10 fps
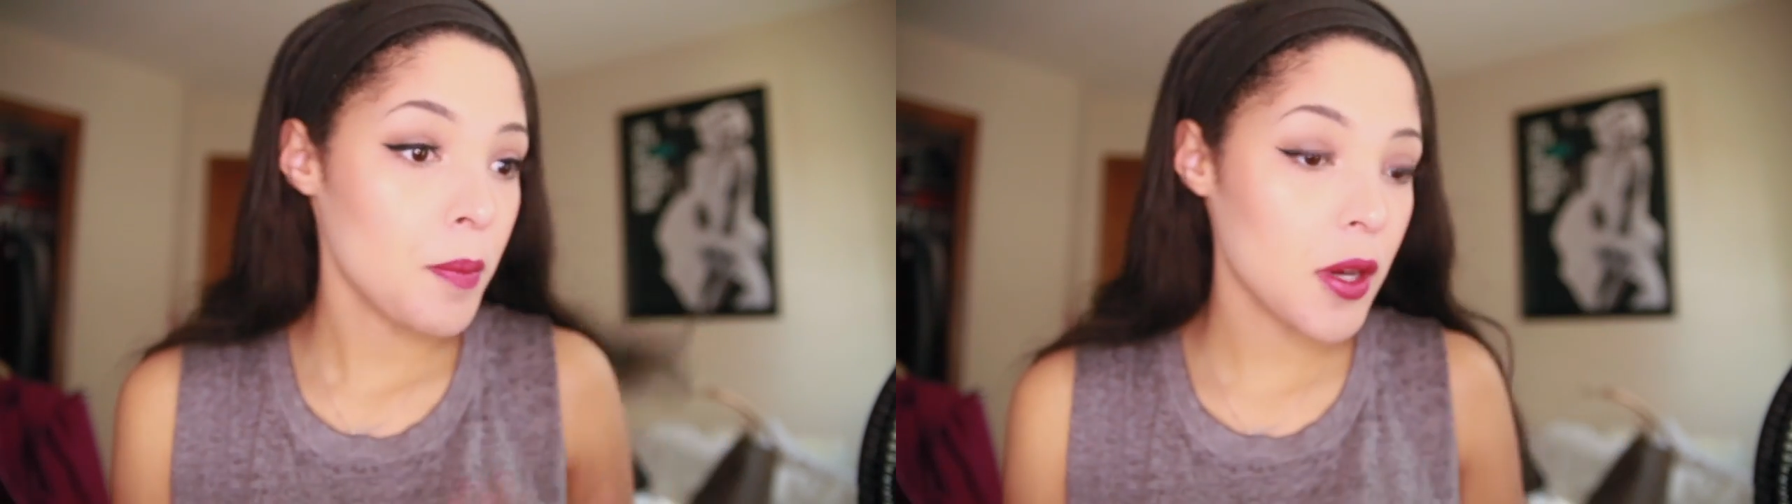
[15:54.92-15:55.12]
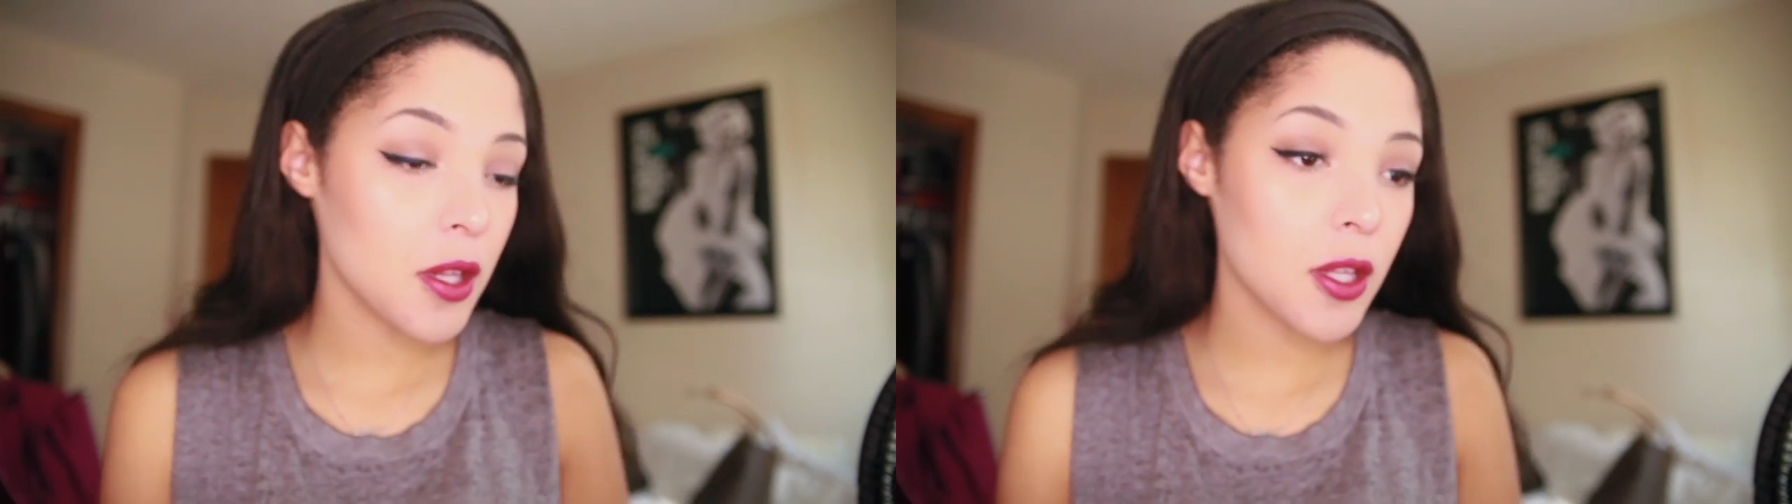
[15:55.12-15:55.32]

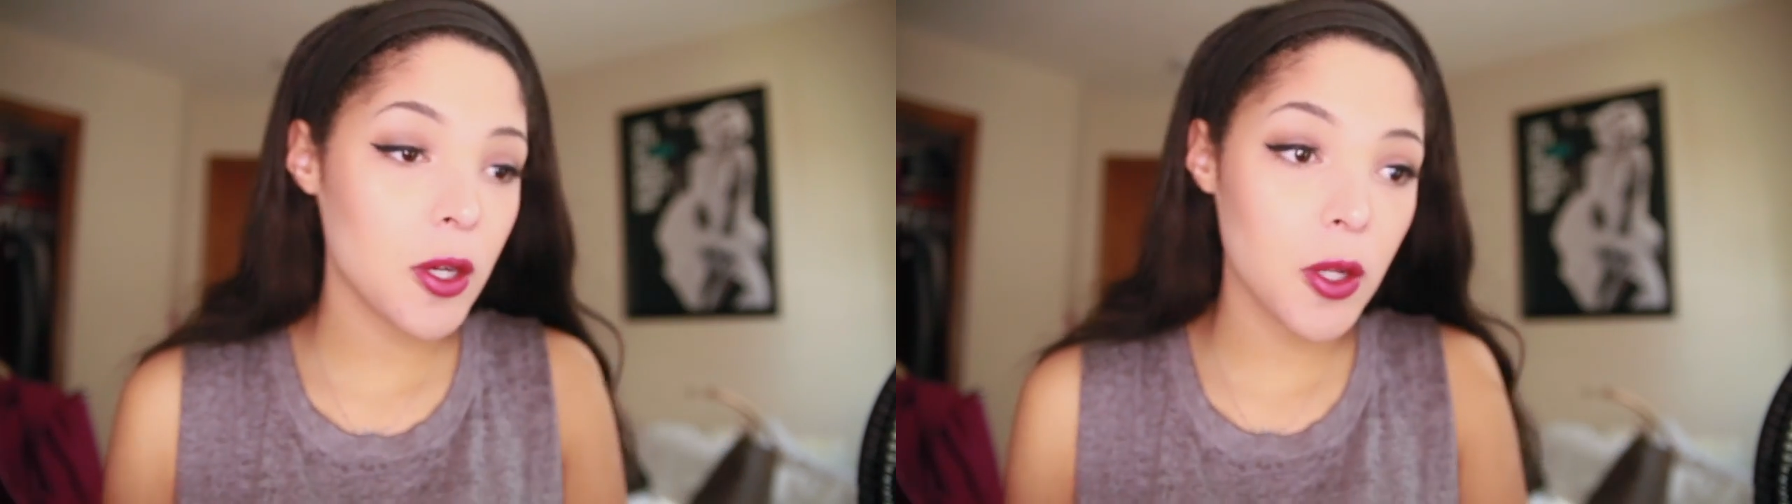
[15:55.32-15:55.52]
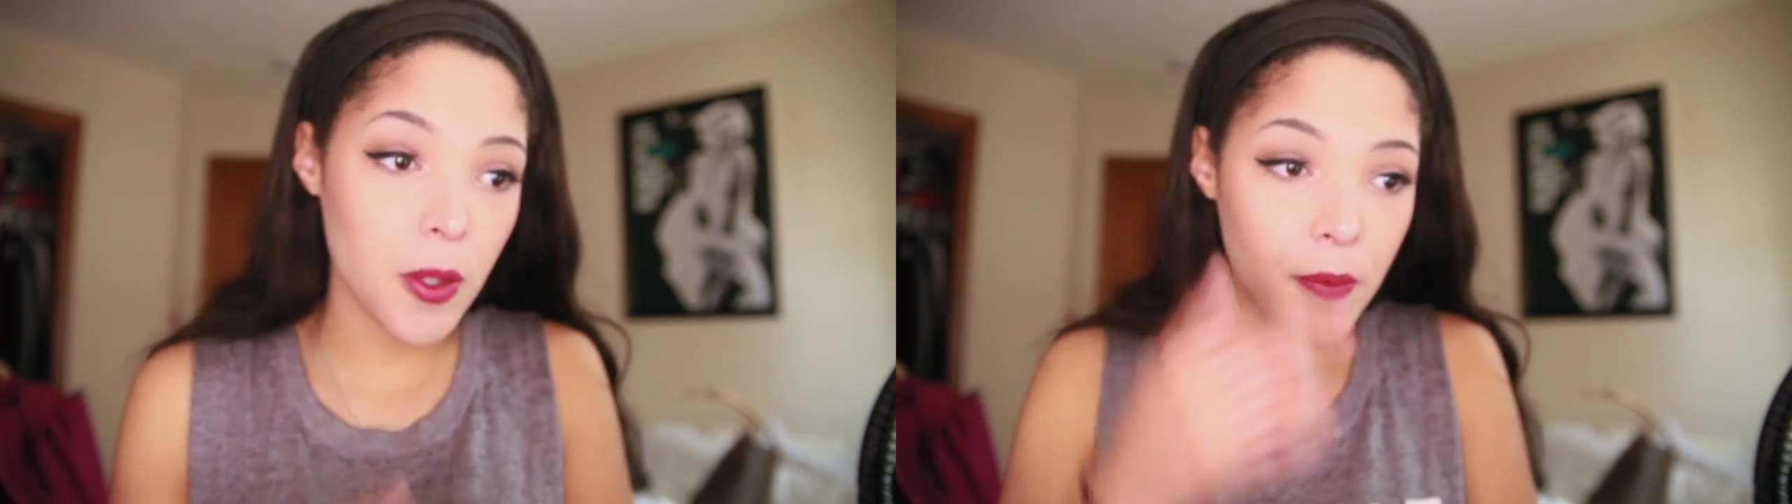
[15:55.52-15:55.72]
put a
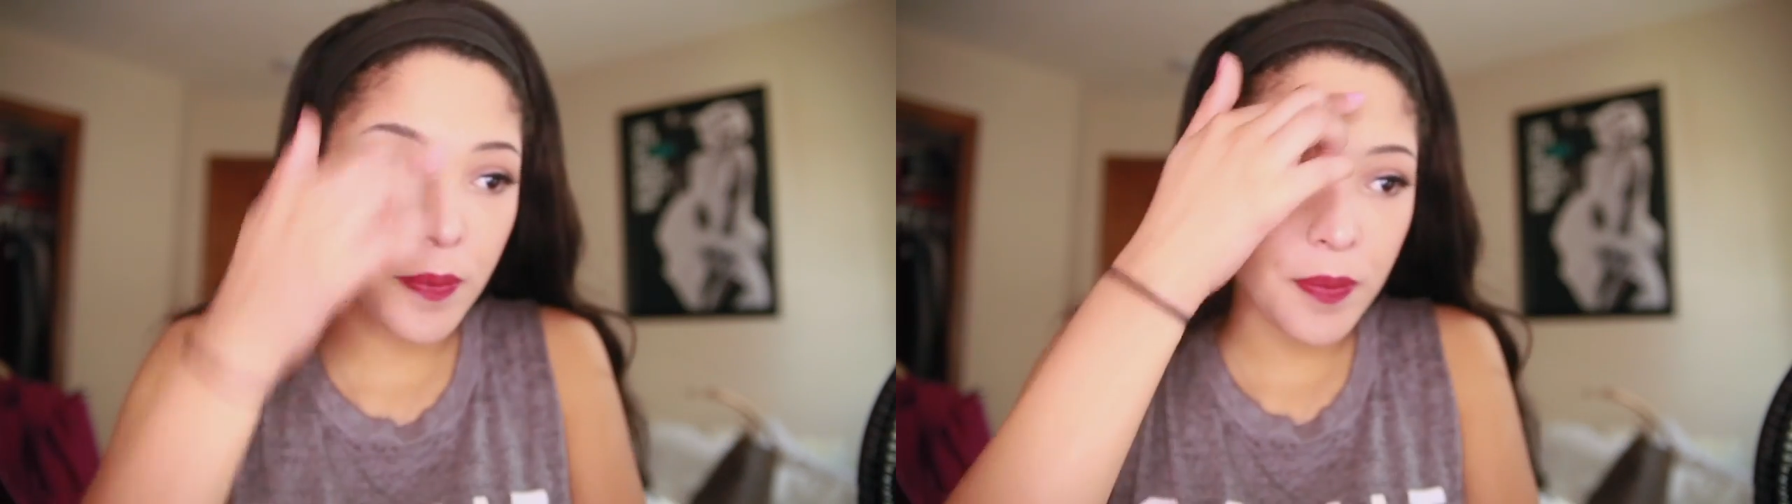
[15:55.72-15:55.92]
little